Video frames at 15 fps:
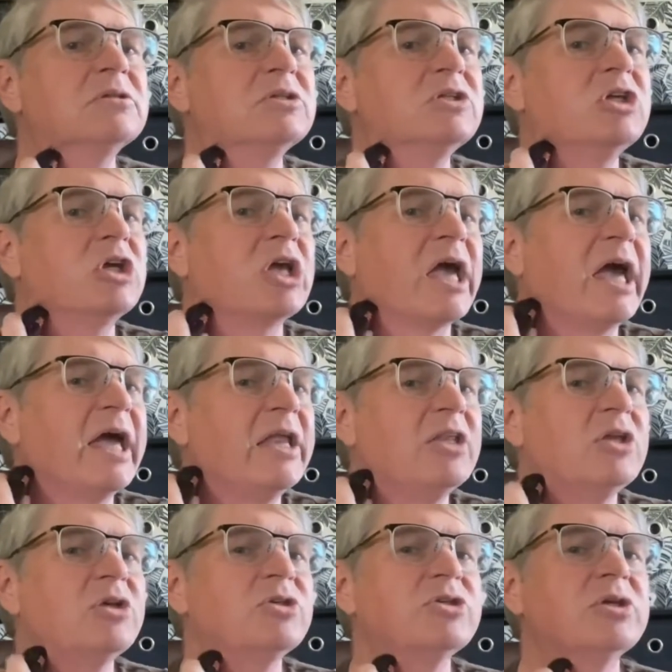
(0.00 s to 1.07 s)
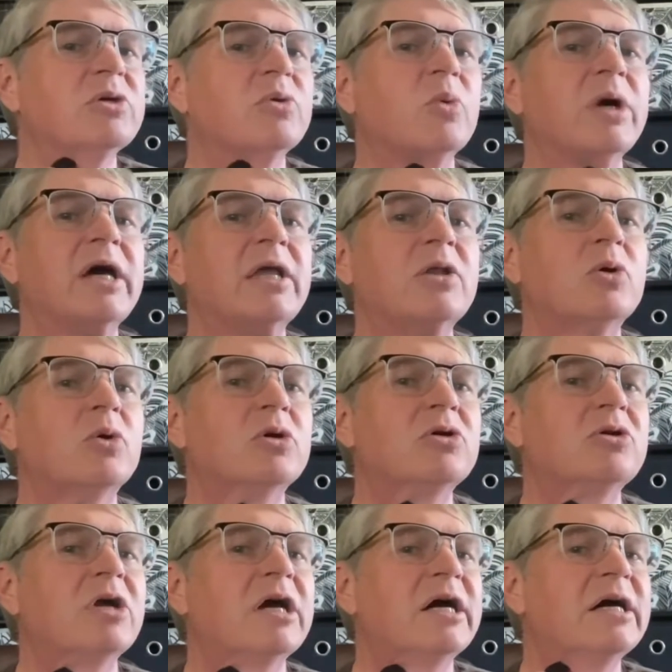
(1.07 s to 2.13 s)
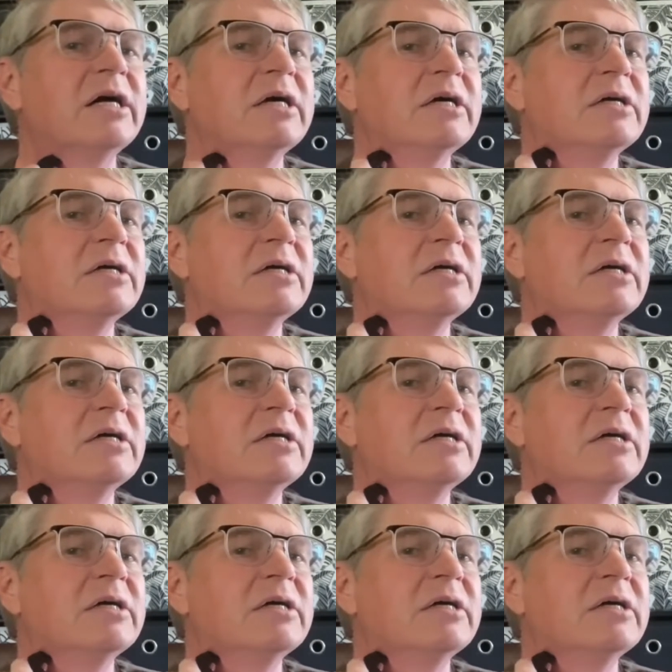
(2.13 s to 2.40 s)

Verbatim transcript: You can use it wet or dry.